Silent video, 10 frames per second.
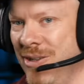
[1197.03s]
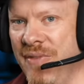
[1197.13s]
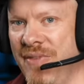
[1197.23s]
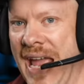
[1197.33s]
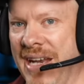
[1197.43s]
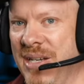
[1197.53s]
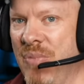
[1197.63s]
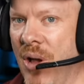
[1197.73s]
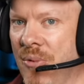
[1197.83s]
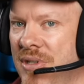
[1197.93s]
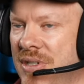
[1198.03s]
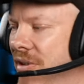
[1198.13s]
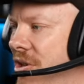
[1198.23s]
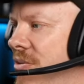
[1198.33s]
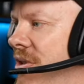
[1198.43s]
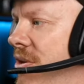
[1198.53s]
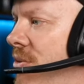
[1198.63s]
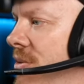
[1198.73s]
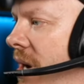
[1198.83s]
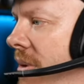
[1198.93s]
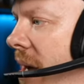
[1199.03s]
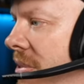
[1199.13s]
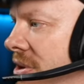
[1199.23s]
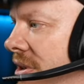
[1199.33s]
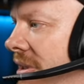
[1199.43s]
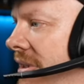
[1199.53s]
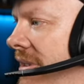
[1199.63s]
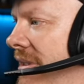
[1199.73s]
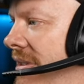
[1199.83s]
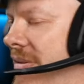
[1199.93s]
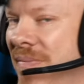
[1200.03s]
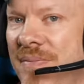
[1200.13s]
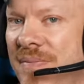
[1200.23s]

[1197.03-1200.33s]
bit of an added bonus if you're using an auto aperture um,